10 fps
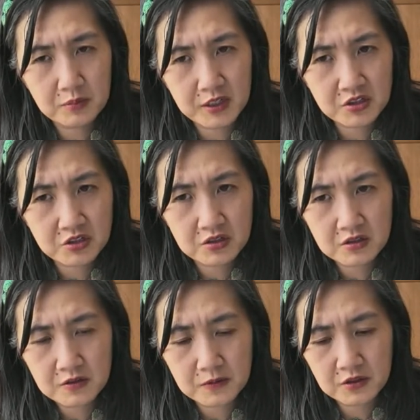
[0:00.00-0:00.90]

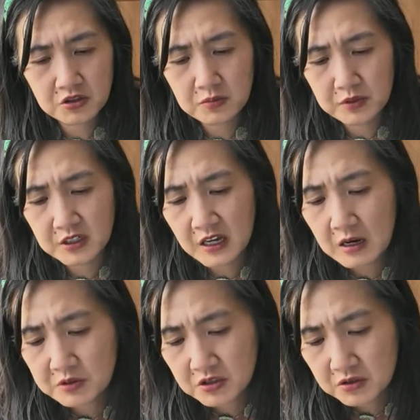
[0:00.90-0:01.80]
picture, there should be an
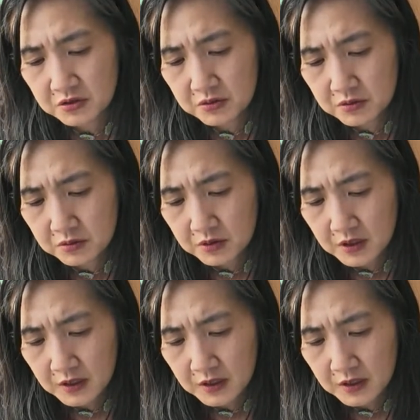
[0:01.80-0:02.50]
option to